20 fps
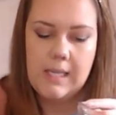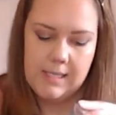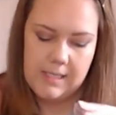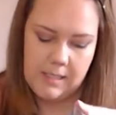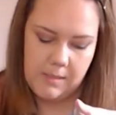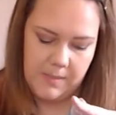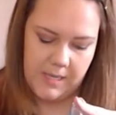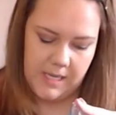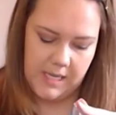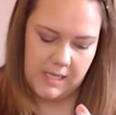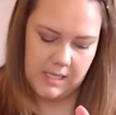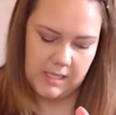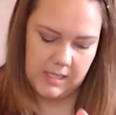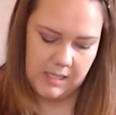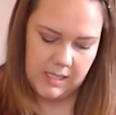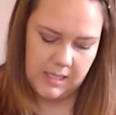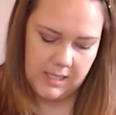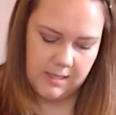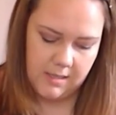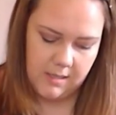to make it a
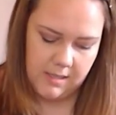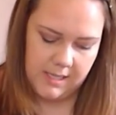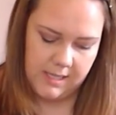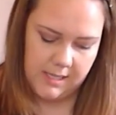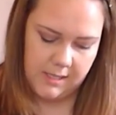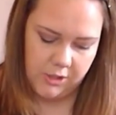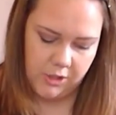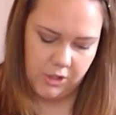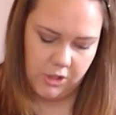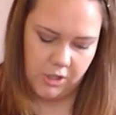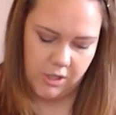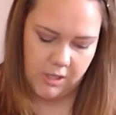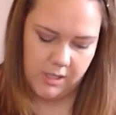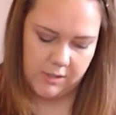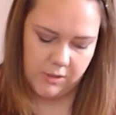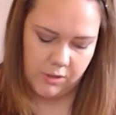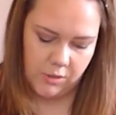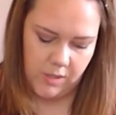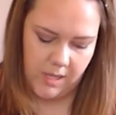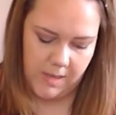little easier
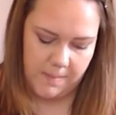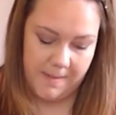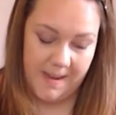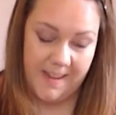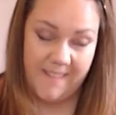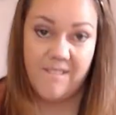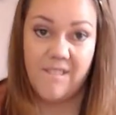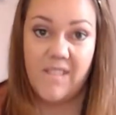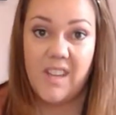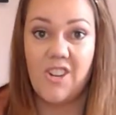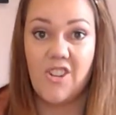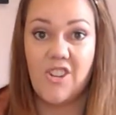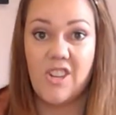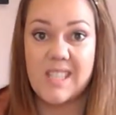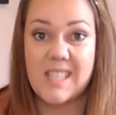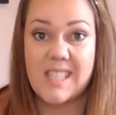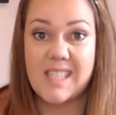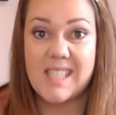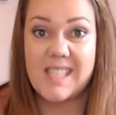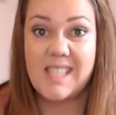and so that my finger
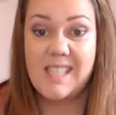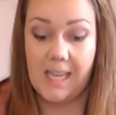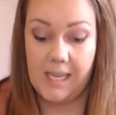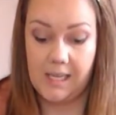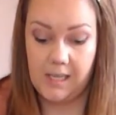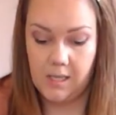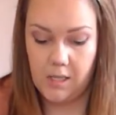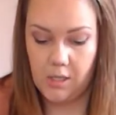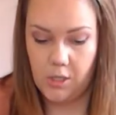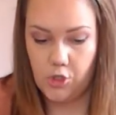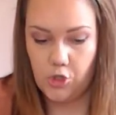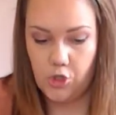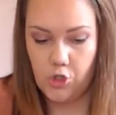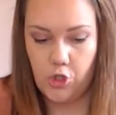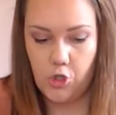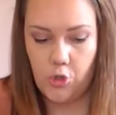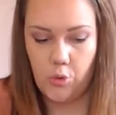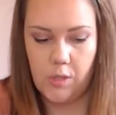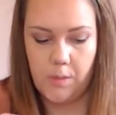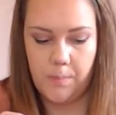doesn't stick
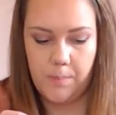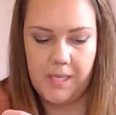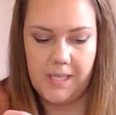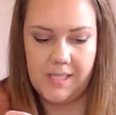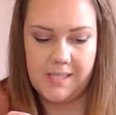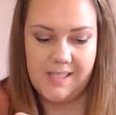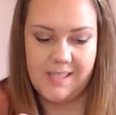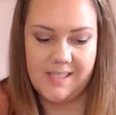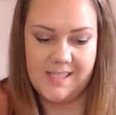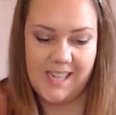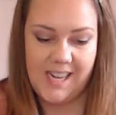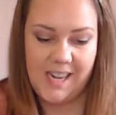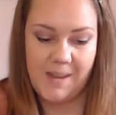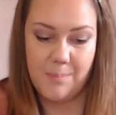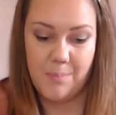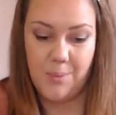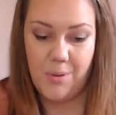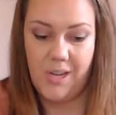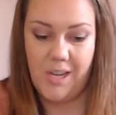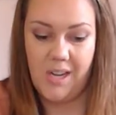to the pieces that I'm
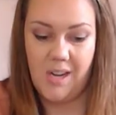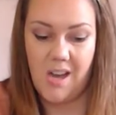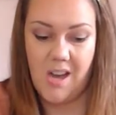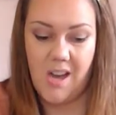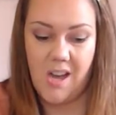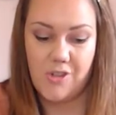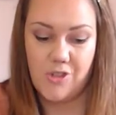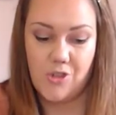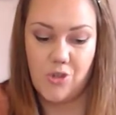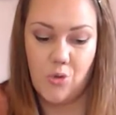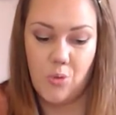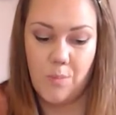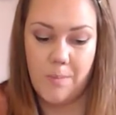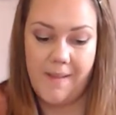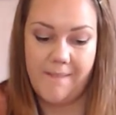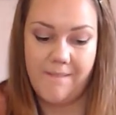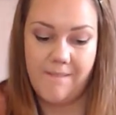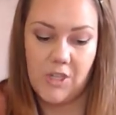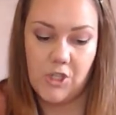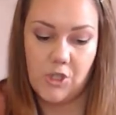putting onto my
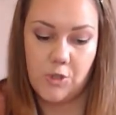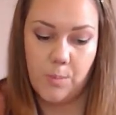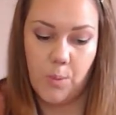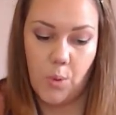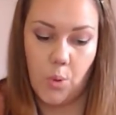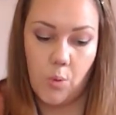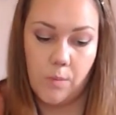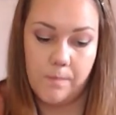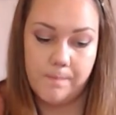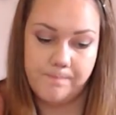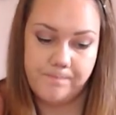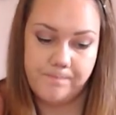fishbowl.